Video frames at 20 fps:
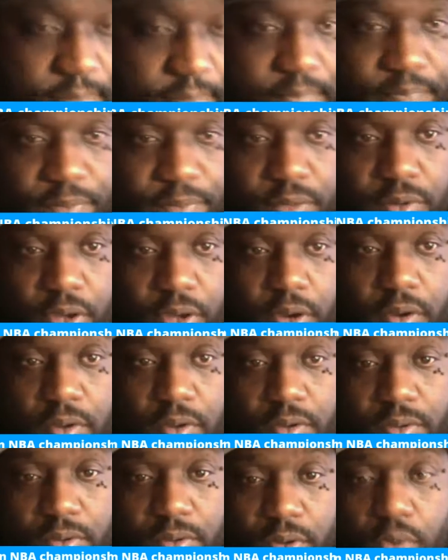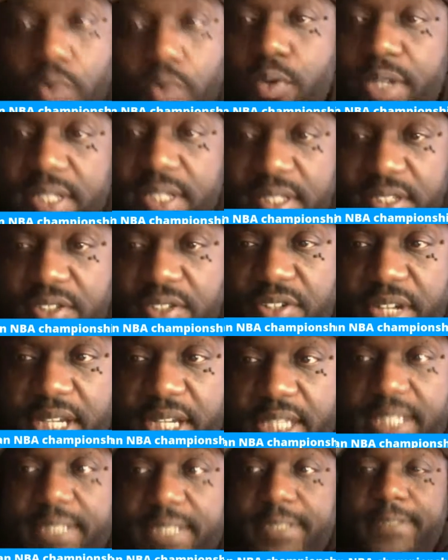You know, who is the trade?